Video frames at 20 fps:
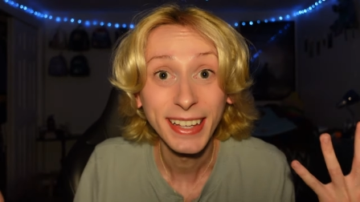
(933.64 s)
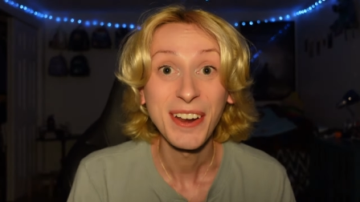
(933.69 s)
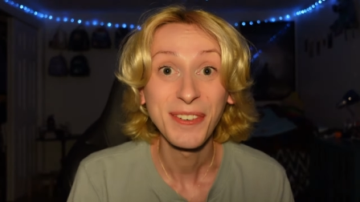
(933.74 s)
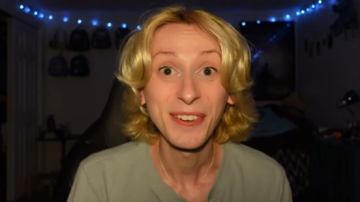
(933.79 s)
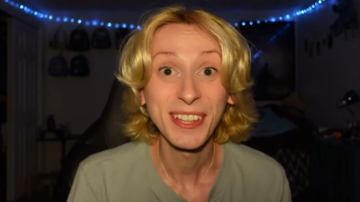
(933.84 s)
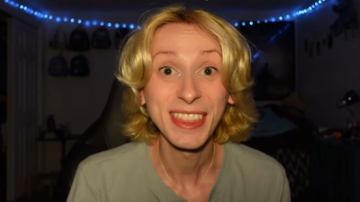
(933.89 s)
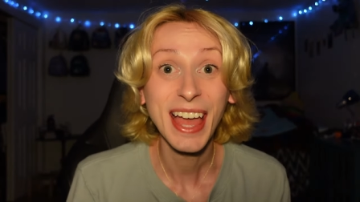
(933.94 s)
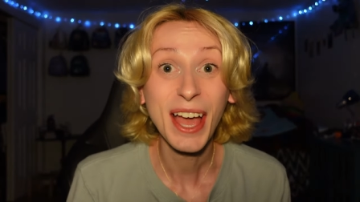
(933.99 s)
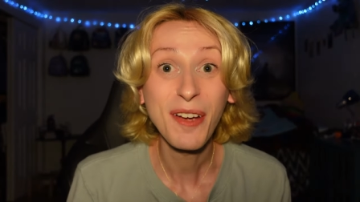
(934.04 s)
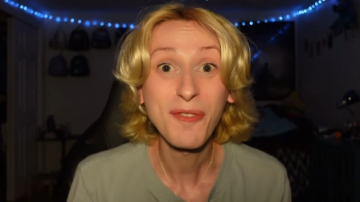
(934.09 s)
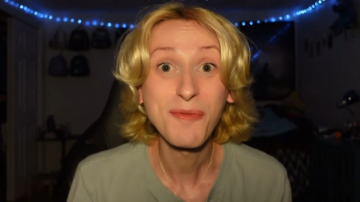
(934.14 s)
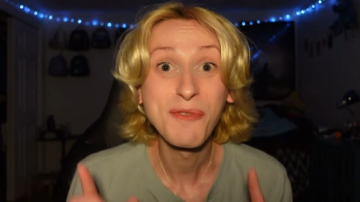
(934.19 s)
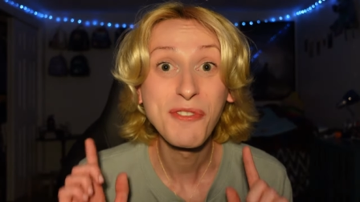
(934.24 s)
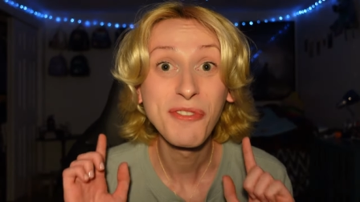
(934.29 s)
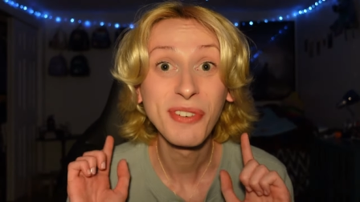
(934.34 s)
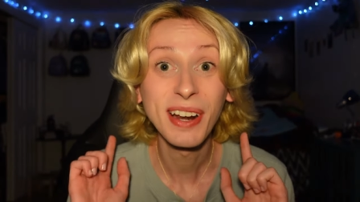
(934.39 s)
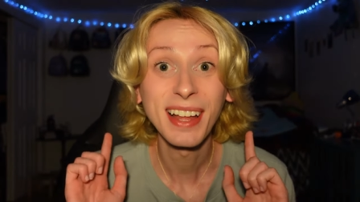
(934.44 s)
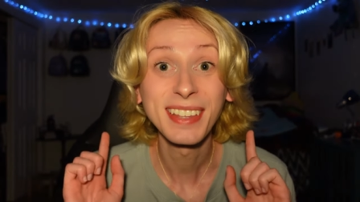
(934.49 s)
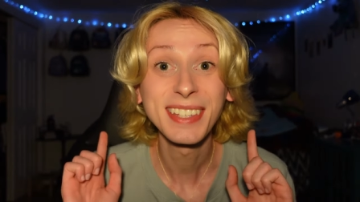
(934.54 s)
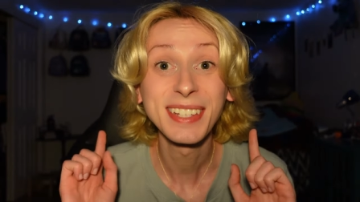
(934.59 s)
And with that, we're
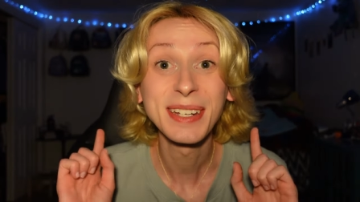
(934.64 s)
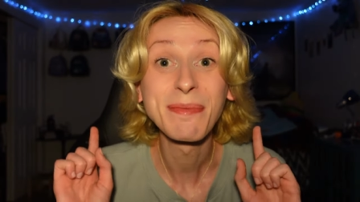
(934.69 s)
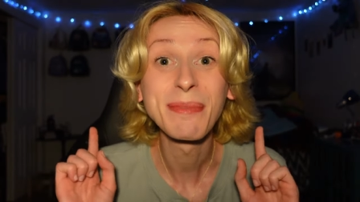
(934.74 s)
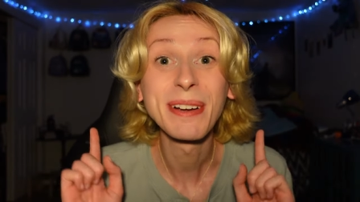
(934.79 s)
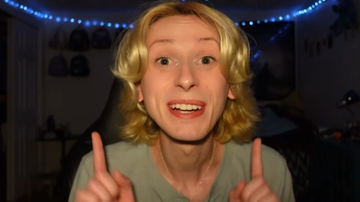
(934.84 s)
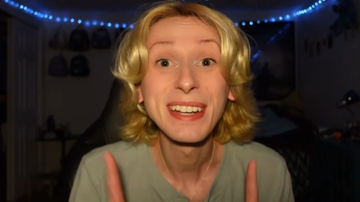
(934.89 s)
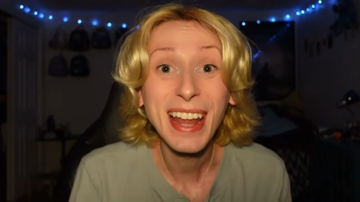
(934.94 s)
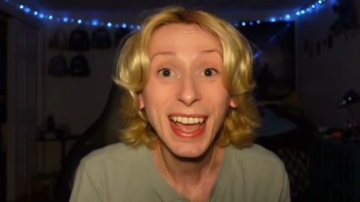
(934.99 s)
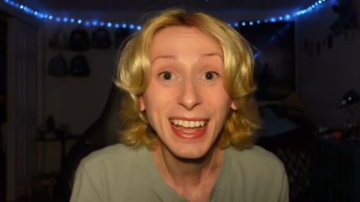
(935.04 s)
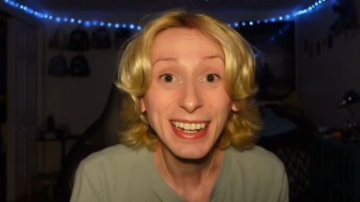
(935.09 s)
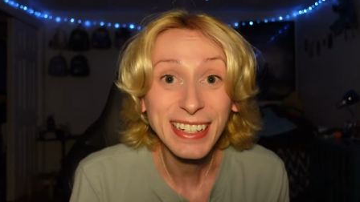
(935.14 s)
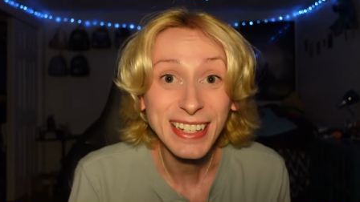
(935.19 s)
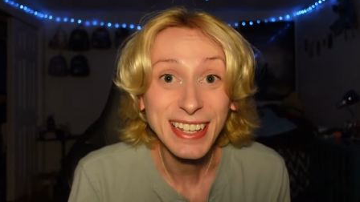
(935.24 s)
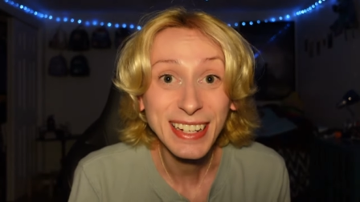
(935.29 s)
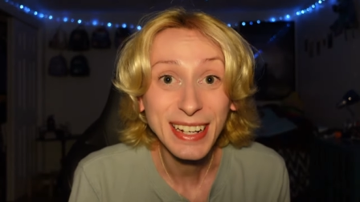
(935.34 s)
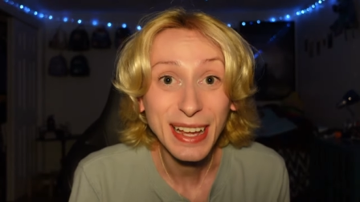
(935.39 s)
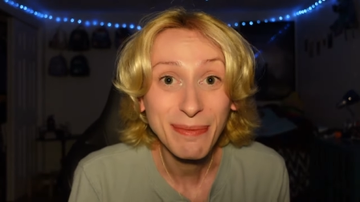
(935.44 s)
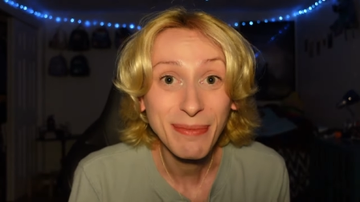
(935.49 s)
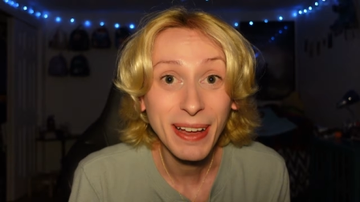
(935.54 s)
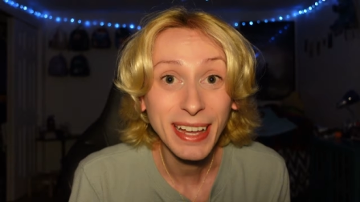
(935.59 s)
moving on to number
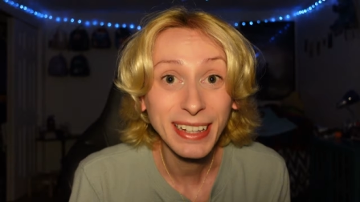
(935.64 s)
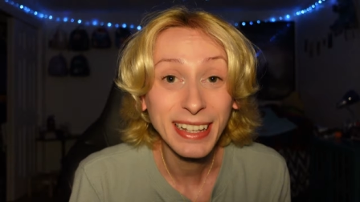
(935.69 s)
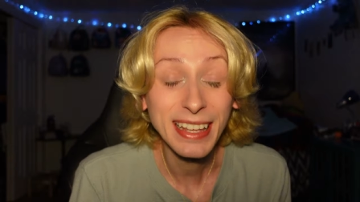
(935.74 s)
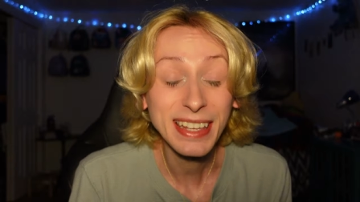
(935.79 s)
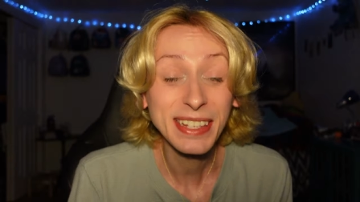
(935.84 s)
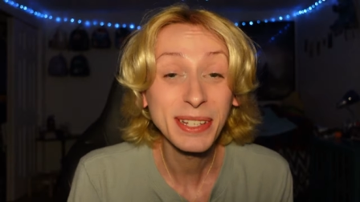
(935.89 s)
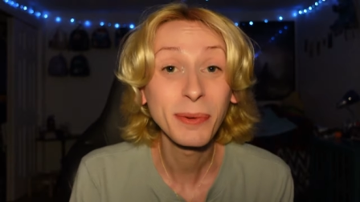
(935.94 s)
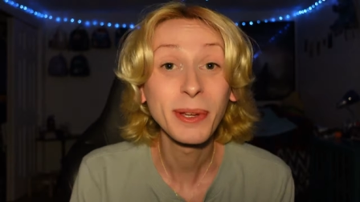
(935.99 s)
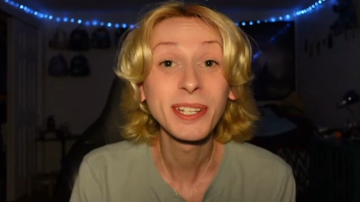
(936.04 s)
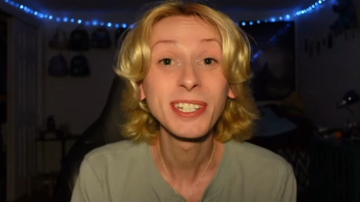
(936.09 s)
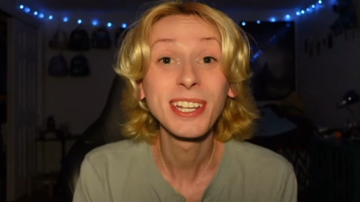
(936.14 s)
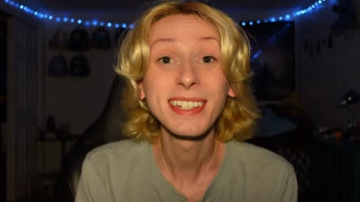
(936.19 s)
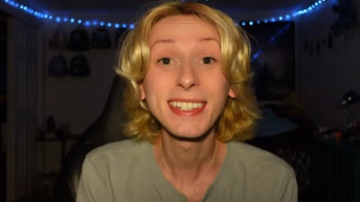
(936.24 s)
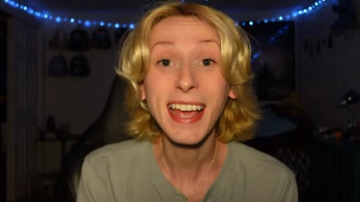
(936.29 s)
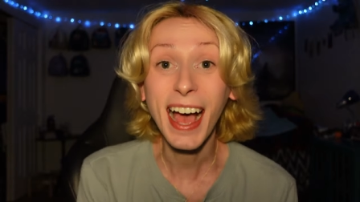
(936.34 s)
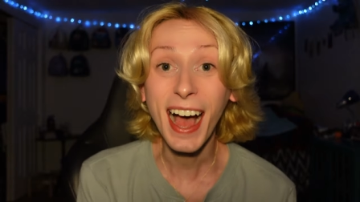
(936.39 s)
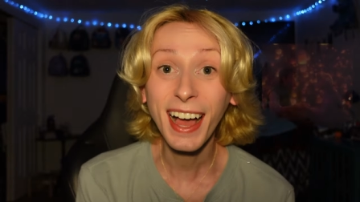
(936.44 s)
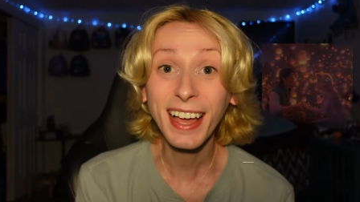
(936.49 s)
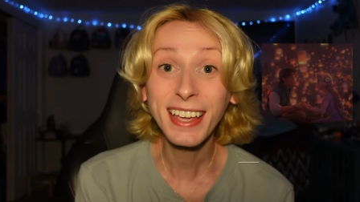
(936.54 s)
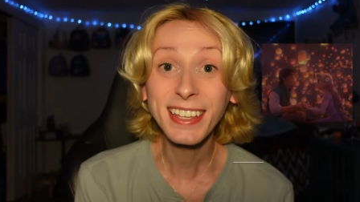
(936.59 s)
19 on my list, which is
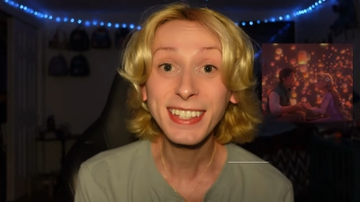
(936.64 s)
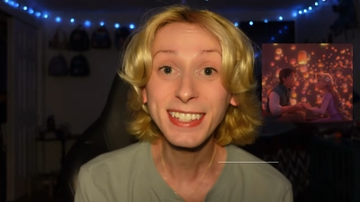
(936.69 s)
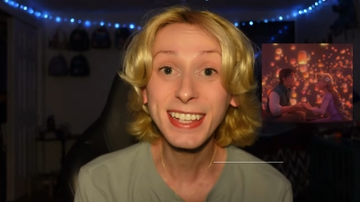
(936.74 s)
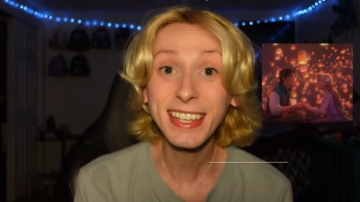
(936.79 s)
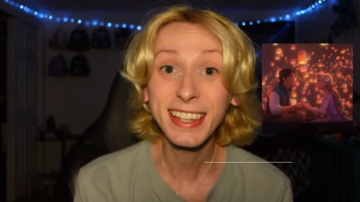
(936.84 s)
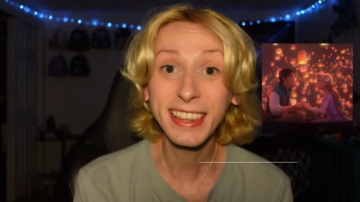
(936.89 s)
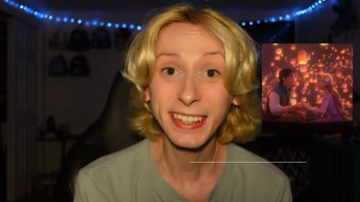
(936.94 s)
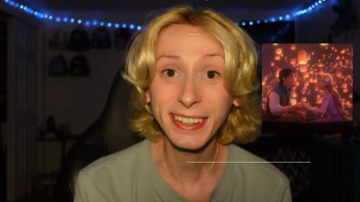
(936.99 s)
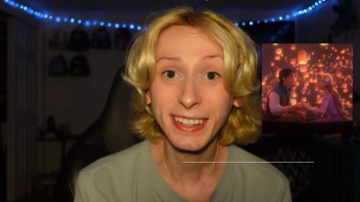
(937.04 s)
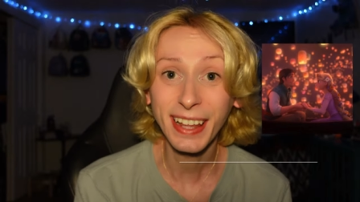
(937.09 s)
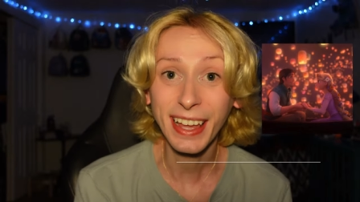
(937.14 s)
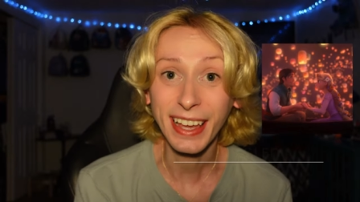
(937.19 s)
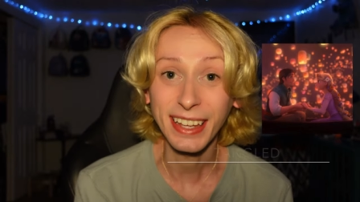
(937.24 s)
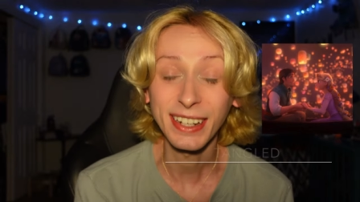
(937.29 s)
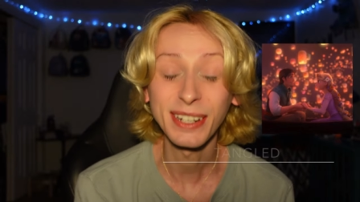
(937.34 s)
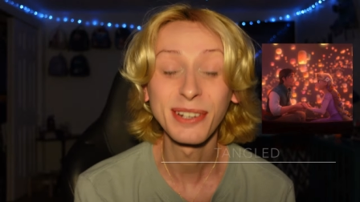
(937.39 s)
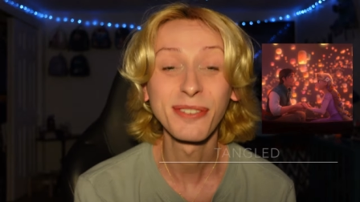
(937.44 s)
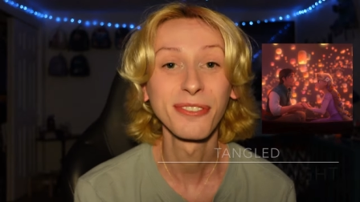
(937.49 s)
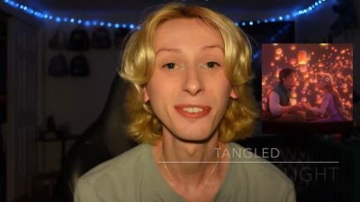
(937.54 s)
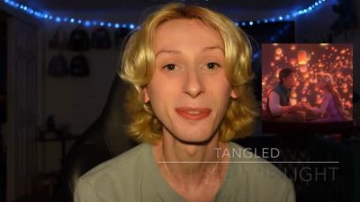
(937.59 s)
I See the
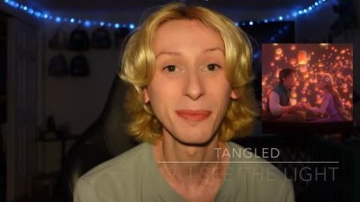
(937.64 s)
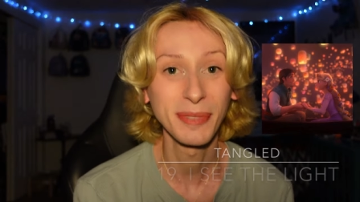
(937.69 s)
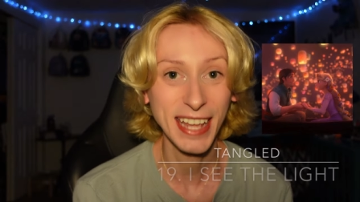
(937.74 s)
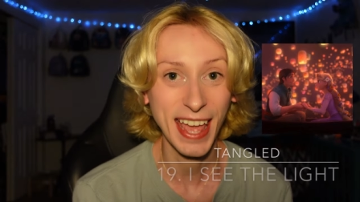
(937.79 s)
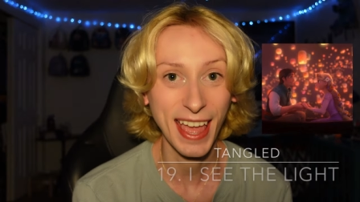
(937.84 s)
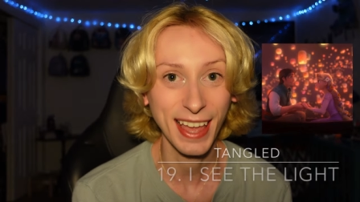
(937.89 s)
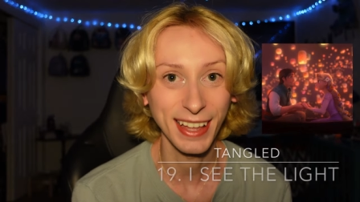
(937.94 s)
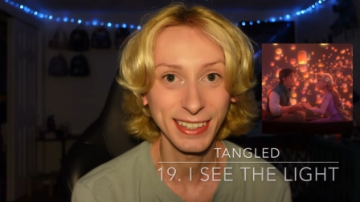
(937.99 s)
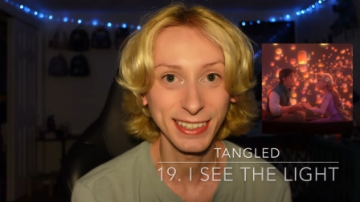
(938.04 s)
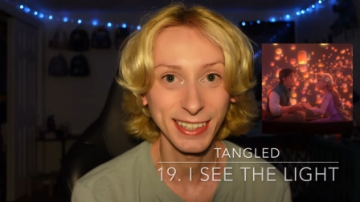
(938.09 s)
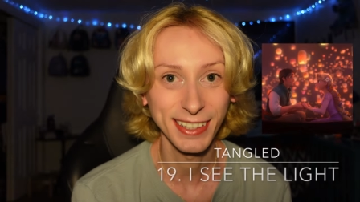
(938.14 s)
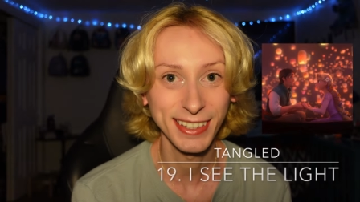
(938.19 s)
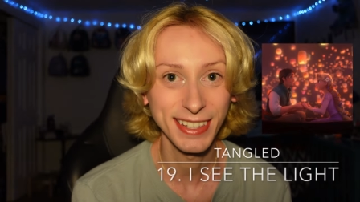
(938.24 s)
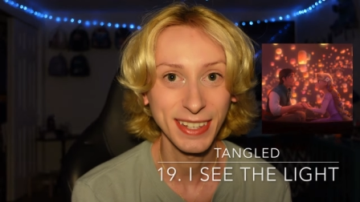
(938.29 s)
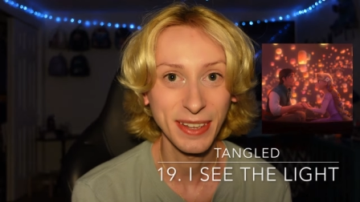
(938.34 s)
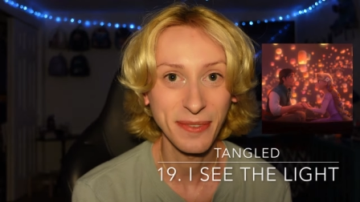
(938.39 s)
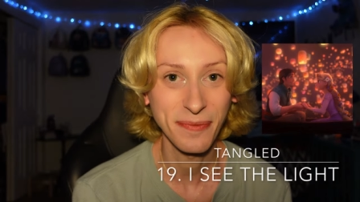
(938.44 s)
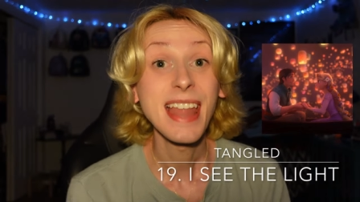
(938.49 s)
Light from Tangled.